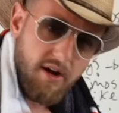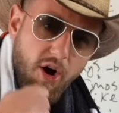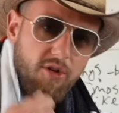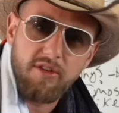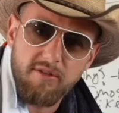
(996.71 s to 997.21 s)

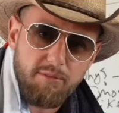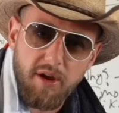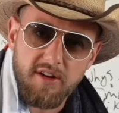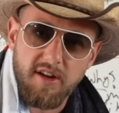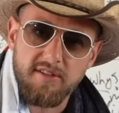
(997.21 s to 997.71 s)
Hardly even
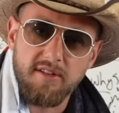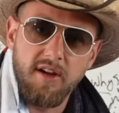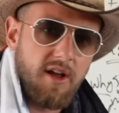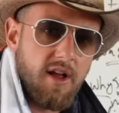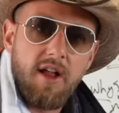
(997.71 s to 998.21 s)
paying attention.
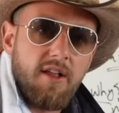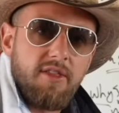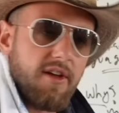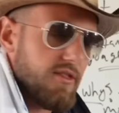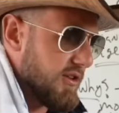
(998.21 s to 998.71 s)

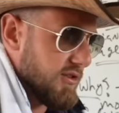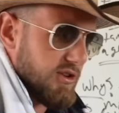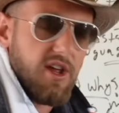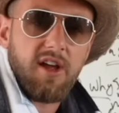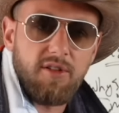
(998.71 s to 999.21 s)
They're
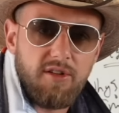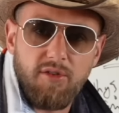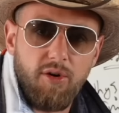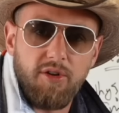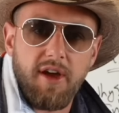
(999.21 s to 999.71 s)
giggling
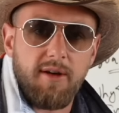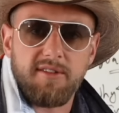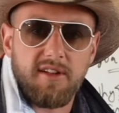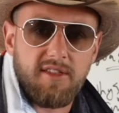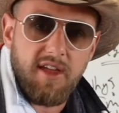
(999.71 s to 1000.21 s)
the whole time.
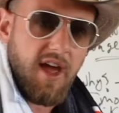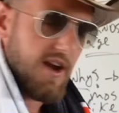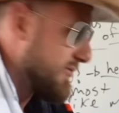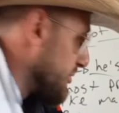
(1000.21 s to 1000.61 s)
It's like they can't even